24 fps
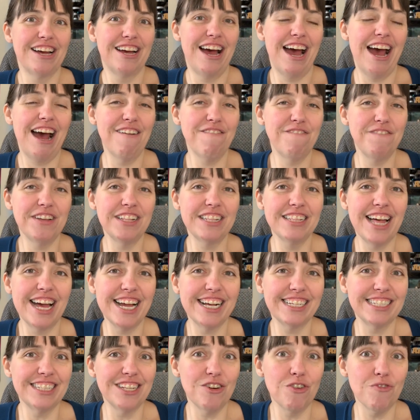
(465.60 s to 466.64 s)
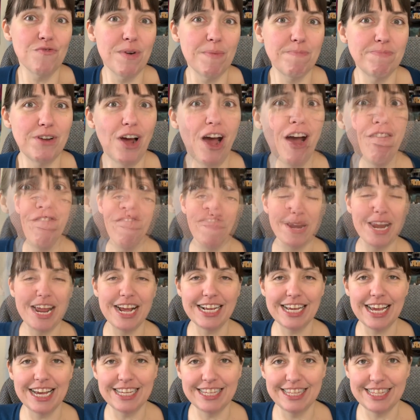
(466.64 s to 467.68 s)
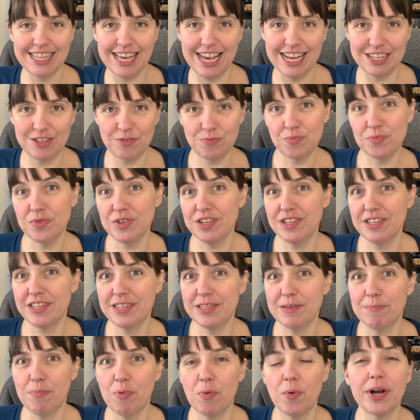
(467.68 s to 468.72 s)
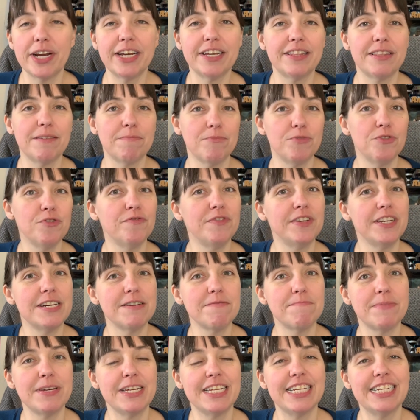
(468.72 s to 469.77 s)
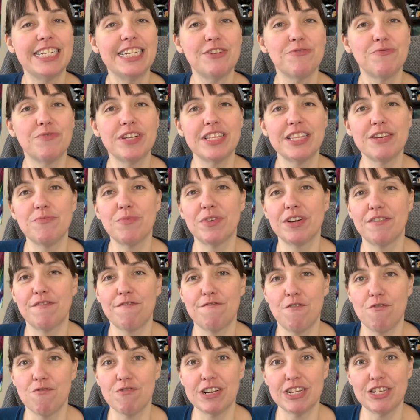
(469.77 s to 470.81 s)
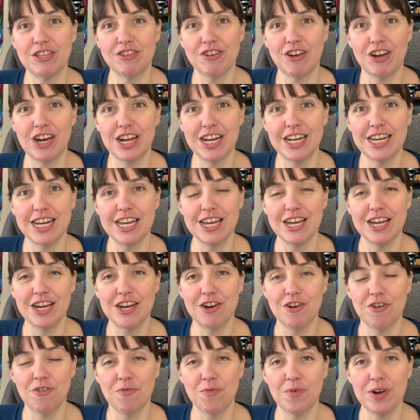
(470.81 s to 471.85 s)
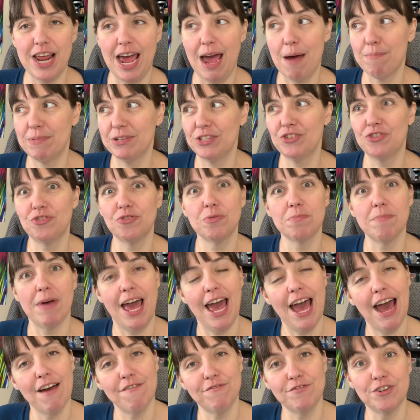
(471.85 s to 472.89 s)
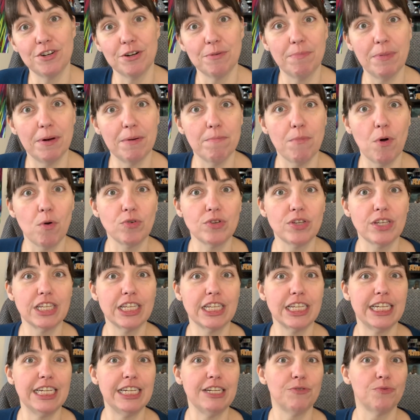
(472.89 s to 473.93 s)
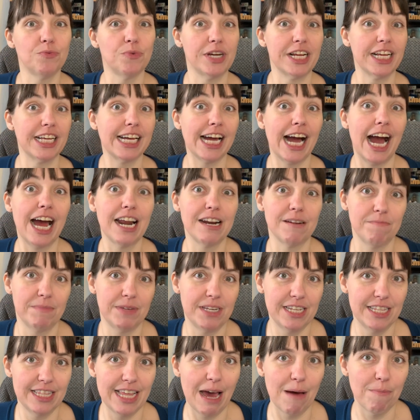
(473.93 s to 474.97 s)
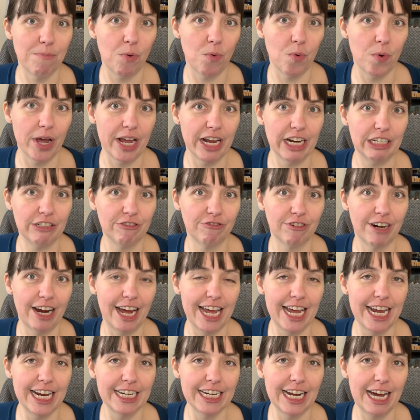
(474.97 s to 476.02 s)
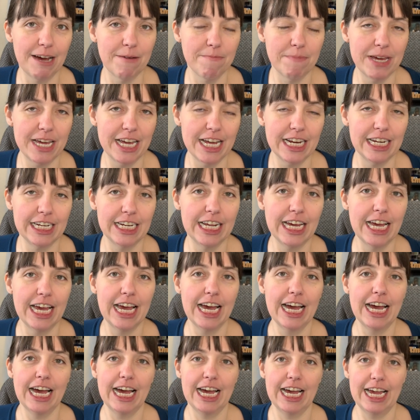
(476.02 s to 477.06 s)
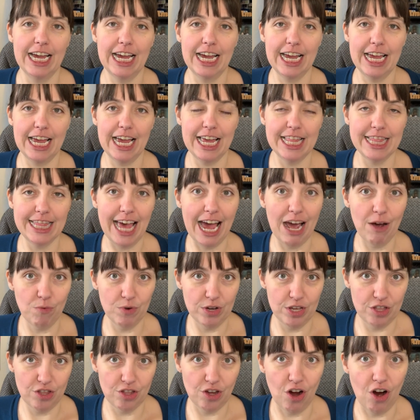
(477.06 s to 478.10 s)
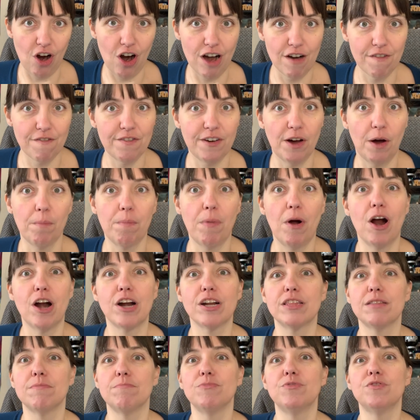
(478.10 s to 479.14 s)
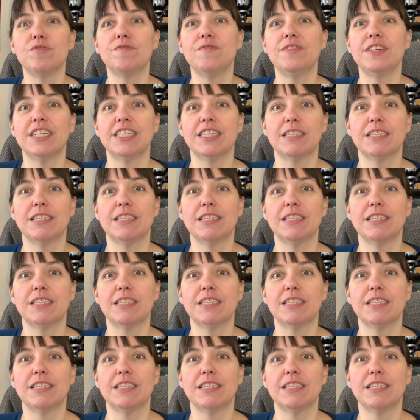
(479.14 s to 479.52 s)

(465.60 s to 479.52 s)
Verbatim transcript: feel like a little ripped off from that. I guess that was the point of the movie. I mean, it didn't really want to focus on what happens to him after, but mostly what got him to that point, right? I mean, and that was the heartfelt part of the movie and the